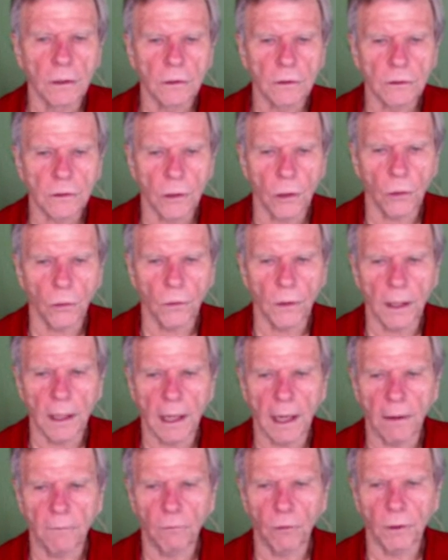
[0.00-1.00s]
So they
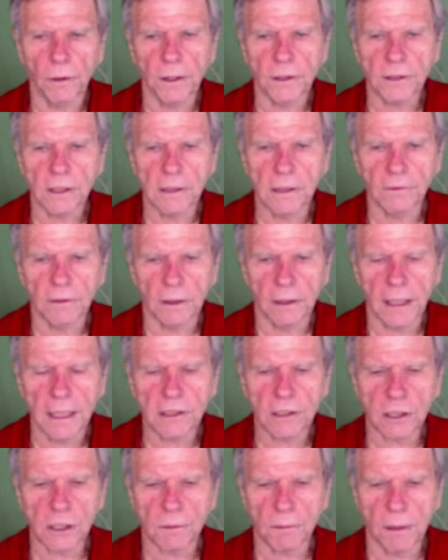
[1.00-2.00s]
have one that's even
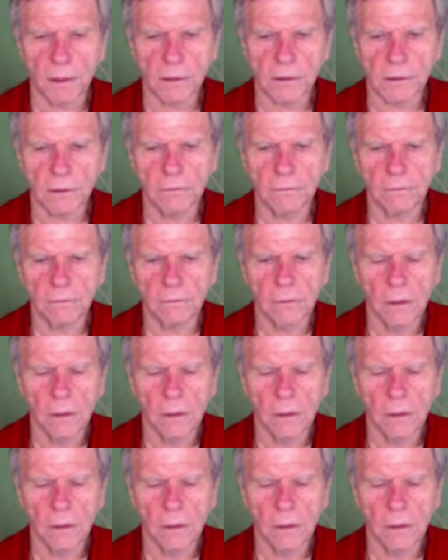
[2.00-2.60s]
less expensive.